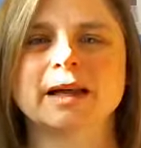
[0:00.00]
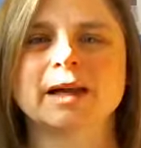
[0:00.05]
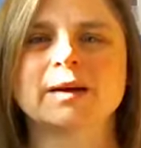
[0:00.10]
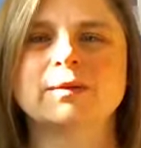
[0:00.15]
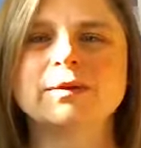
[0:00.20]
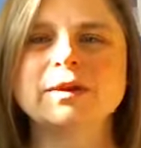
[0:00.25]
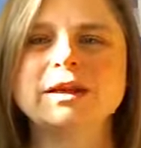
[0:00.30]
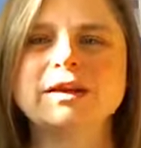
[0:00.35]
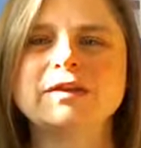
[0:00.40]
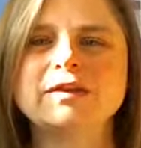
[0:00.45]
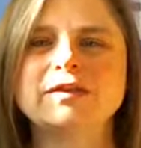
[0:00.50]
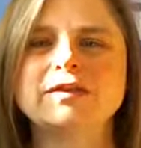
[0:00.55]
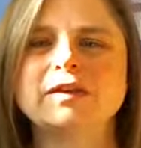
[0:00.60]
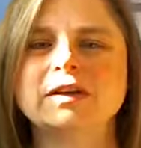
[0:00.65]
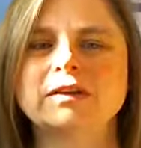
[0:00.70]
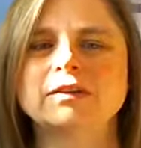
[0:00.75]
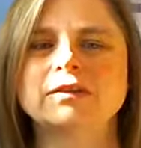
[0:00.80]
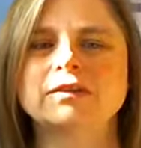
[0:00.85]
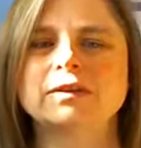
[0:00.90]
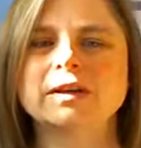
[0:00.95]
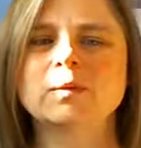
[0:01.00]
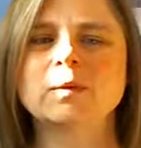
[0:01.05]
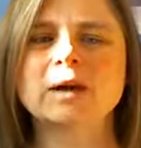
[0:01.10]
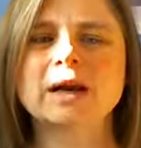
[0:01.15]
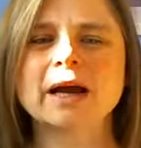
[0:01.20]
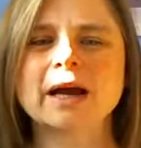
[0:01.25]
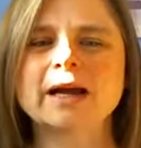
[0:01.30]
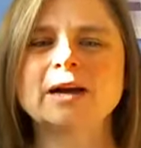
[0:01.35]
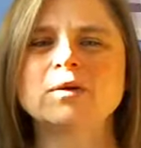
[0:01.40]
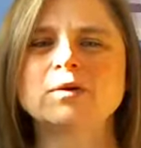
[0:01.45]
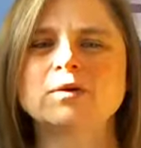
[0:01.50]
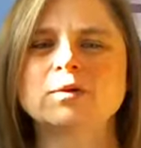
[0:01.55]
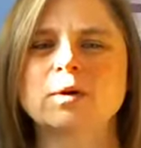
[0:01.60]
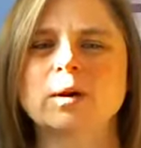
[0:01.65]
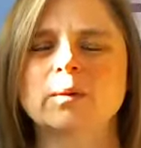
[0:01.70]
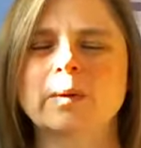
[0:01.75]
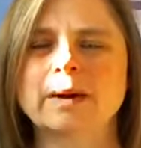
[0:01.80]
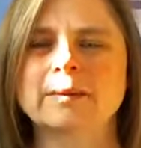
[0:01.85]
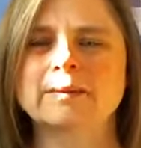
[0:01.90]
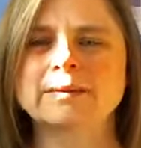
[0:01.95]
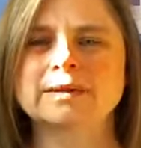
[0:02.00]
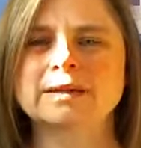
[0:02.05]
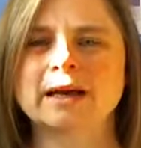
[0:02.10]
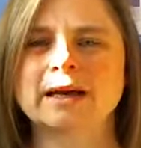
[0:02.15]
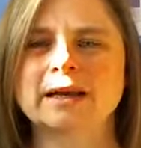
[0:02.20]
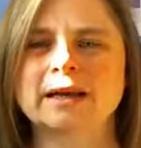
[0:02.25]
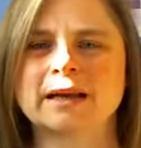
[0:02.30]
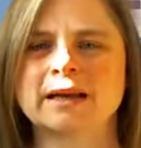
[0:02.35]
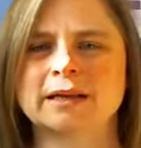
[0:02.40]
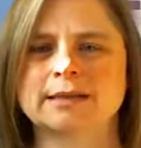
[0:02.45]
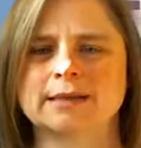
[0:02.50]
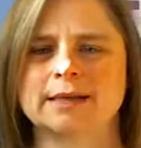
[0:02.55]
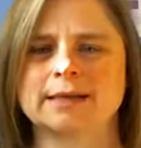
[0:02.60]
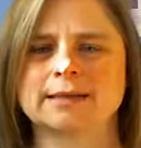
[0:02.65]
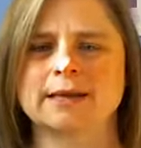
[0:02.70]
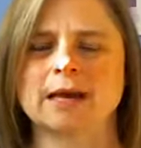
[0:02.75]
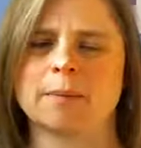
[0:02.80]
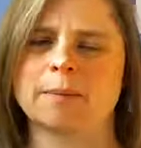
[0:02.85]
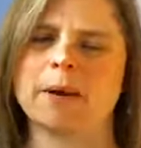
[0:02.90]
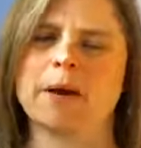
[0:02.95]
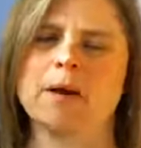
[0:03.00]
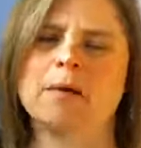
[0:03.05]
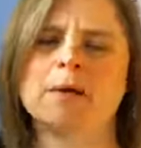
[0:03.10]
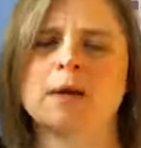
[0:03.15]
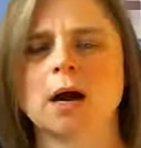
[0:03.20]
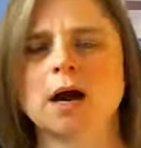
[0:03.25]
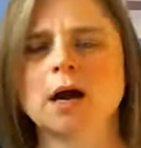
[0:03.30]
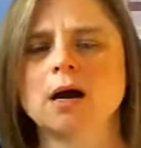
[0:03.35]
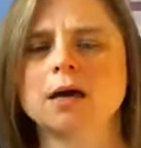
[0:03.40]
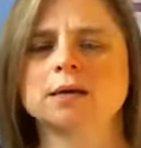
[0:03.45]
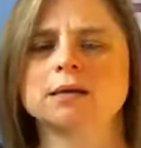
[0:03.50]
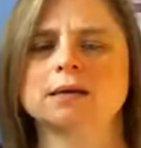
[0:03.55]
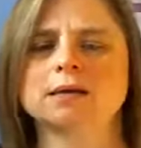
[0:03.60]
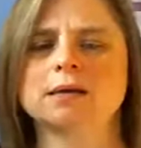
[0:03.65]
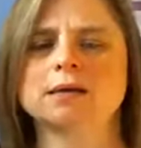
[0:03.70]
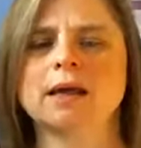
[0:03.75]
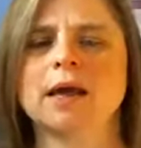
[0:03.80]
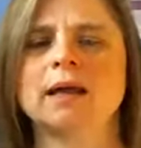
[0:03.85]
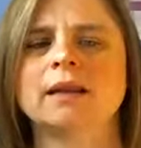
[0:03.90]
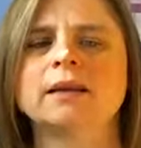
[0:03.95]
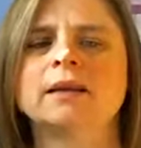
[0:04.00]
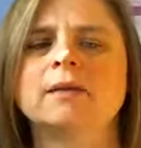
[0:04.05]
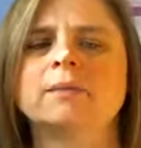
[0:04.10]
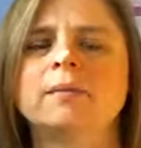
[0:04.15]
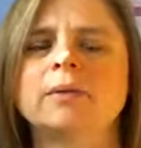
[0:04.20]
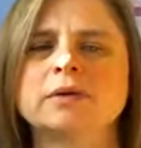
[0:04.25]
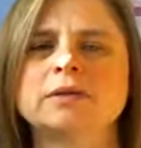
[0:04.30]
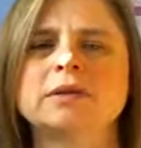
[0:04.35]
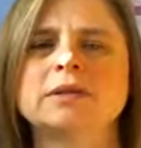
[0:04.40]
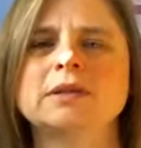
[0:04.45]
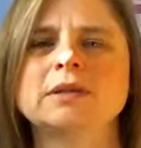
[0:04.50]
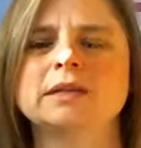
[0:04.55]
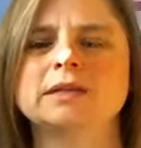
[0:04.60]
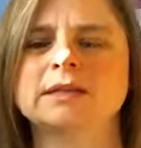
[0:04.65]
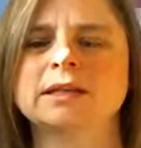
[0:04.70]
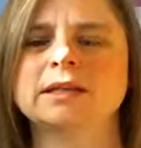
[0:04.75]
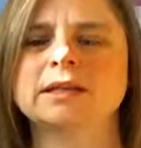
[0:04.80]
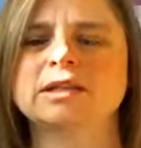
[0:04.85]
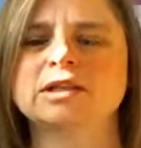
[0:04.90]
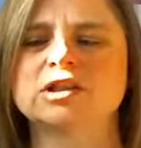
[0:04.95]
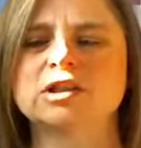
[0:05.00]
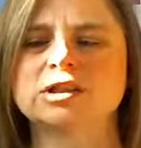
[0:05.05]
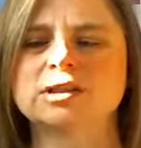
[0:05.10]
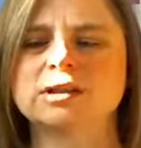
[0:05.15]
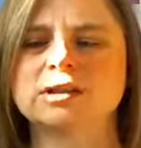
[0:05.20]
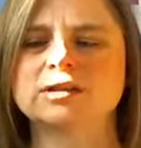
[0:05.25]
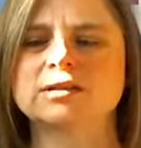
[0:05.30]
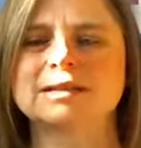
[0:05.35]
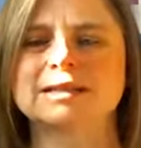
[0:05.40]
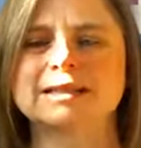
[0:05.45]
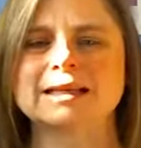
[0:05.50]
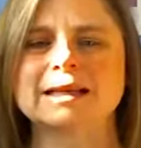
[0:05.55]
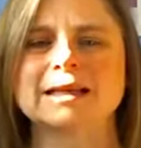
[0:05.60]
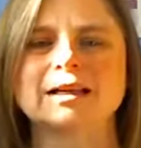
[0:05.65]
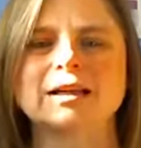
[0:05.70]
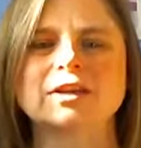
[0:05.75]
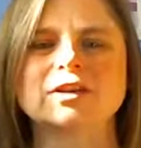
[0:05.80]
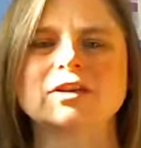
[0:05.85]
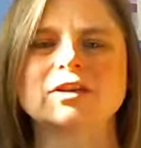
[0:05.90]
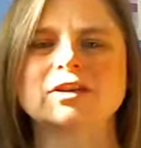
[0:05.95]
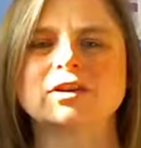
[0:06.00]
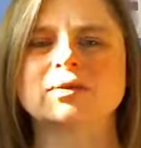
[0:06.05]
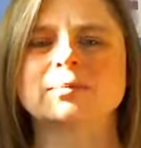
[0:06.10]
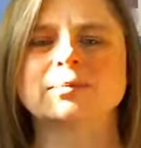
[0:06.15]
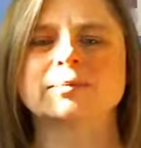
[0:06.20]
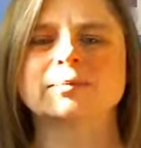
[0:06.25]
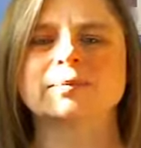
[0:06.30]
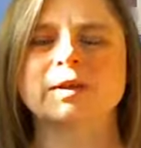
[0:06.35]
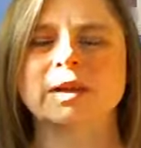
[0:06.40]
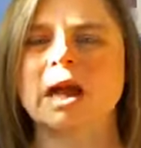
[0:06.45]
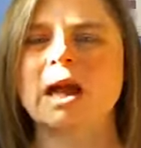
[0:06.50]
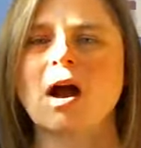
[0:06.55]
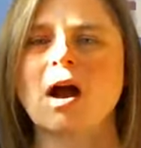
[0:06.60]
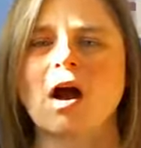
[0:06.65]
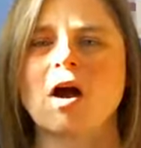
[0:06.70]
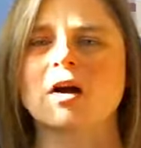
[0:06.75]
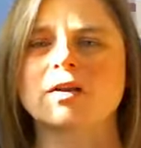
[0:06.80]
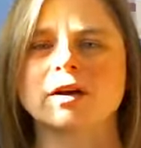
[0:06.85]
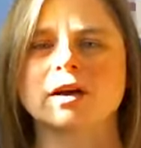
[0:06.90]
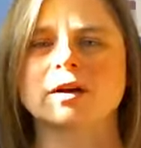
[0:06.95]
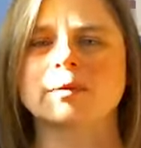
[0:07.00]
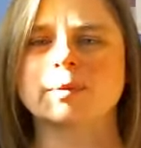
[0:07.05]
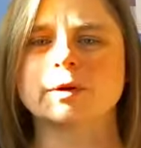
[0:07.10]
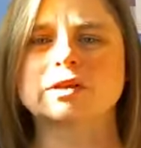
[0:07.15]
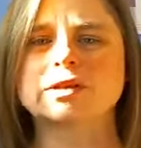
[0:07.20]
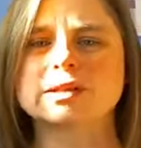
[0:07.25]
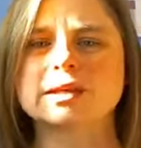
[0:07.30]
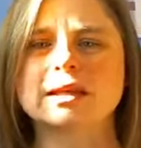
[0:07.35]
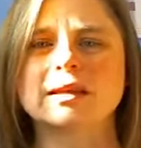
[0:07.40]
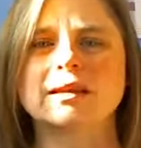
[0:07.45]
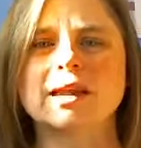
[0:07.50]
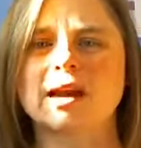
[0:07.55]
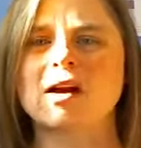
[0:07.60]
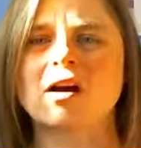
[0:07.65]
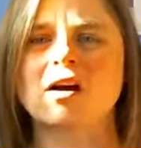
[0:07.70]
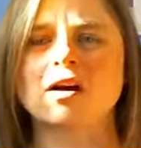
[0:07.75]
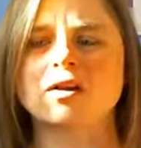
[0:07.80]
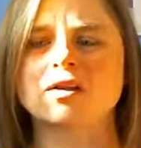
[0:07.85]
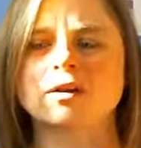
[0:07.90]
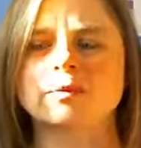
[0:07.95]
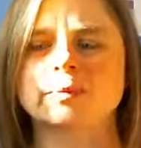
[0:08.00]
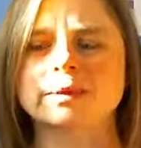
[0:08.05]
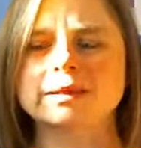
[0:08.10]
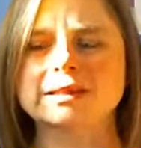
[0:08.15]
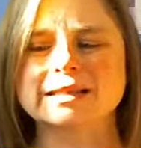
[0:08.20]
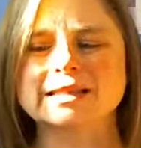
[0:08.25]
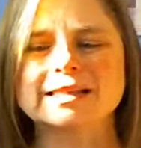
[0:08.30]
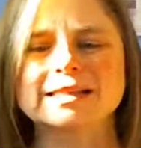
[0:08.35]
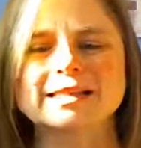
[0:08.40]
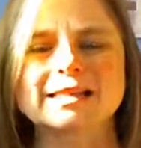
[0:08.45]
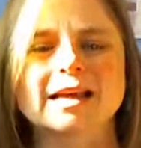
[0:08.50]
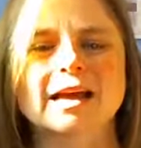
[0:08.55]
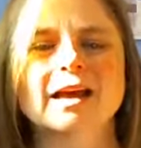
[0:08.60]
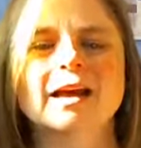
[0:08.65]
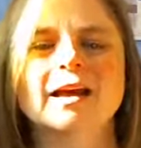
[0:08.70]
I really feel like when I go to a website and it says About Us and the person, it's just their singular, they are their person, they are their business,